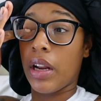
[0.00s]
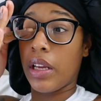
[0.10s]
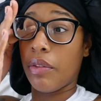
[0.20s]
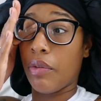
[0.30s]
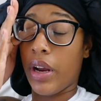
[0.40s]
on
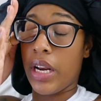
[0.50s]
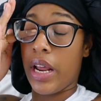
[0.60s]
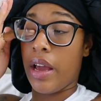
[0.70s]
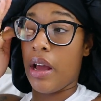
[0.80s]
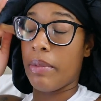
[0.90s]
it right
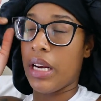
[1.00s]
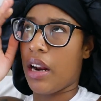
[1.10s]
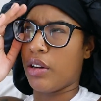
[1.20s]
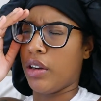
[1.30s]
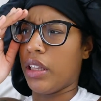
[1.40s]
now i mean
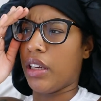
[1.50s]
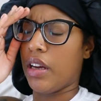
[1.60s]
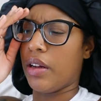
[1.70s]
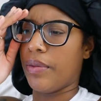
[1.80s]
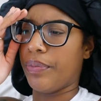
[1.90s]
not acrylic
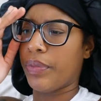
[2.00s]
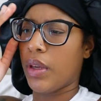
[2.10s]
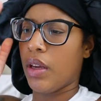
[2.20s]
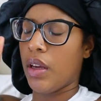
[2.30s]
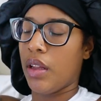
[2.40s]
um
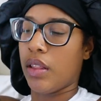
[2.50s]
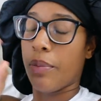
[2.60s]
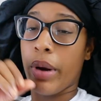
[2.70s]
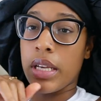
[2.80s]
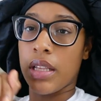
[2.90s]
the
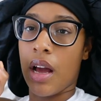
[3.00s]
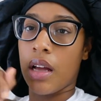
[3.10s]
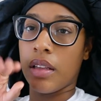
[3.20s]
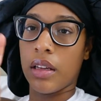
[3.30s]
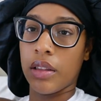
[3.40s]
press
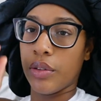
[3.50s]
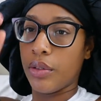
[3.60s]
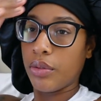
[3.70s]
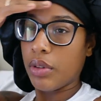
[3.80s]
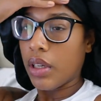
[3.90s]
on the
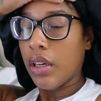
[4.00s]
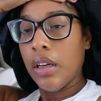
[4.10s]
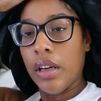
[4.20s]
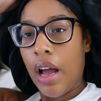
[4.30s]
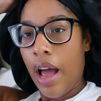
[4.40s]
glue
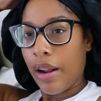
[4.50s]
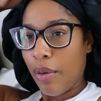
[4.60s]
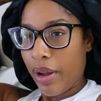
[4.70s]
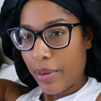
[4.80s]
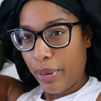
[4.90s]
i don't
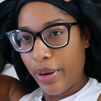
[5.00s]
want to